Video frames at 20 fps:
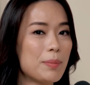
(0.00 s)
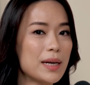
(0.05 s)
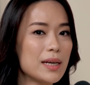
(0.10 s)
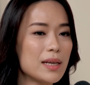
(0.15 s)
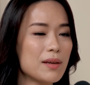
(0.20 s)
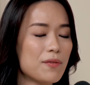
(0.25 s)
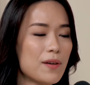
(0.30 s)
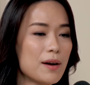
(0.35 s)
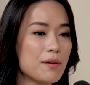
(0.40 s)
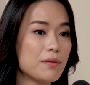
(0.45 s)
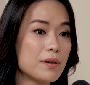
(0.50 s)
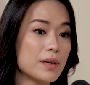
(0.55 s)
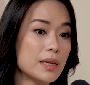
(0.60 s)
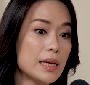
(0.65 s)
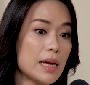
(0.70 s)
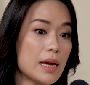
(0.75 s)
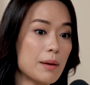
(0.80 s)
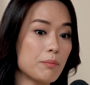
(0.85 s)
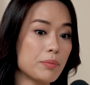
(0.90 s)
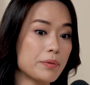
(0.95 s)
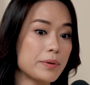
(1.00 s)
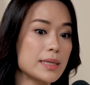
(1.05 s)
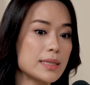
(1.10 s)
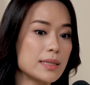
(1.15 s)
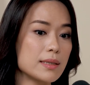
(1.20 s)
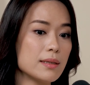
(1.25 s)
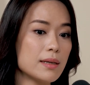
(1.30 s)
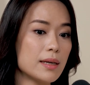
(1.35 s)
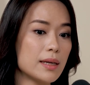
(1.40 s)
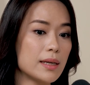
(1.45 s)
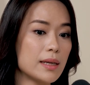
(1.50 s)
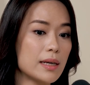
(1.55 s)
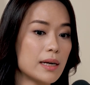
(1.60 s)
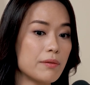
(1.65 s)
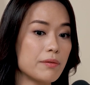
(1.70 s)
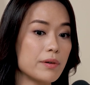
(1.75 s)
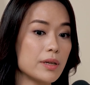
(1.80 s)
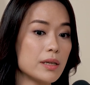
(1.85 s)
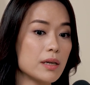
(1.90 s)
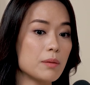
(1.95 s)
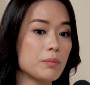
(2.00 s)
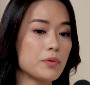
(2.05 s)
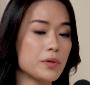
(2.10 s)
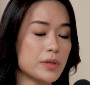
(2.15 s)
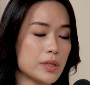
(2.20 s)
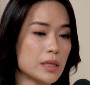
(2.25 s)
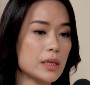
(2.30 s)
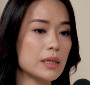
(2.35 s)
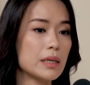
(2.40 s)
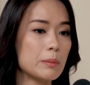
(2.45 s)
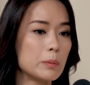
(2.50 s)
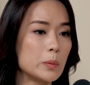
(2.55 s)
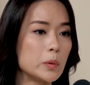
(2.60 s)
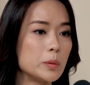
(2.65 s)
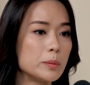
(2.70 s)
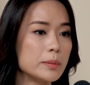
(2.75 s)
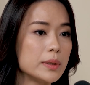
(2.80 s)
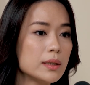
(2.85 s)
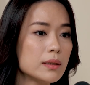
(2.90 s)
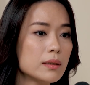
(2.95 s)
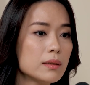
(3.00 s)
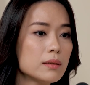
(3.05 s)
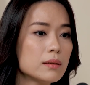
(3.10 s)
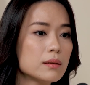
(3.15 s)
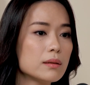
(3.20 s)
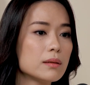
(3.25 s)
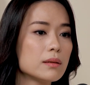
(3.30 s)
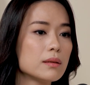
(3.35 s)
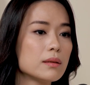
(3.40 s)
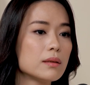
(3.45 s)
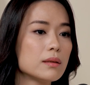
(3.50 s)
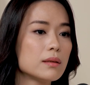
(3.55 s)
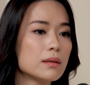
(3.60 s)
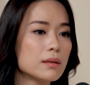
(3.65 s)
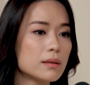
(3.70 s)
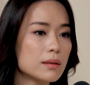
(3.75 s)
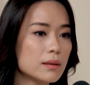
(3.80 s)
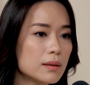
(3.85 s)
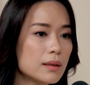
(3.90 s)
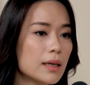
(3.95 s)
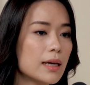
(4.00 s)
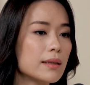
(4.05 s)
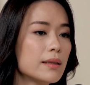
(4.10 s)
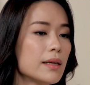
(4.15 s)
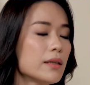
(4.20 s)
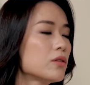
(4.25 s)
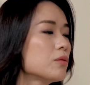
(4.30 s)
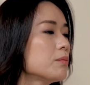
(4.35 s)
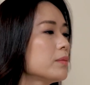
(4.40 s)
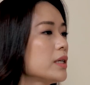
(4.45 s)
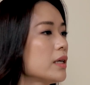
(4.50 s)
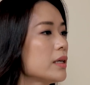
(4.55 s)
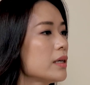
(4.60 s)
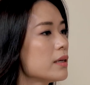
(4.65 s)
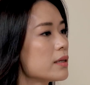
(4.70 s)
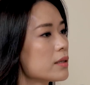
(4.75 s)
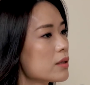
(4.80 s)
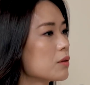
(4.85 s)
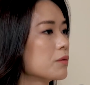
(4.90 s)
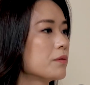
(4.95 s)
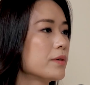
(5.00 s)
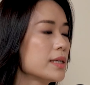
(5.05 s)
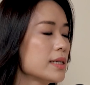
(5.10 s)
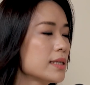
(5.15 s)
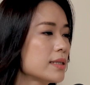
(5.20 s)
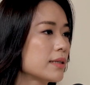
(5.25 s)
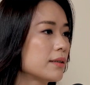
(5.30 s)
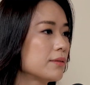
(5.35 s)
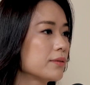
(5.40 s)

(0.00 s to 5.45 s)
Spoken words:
but if I really am present and then I really appreciate that moment, yeah, that to me is already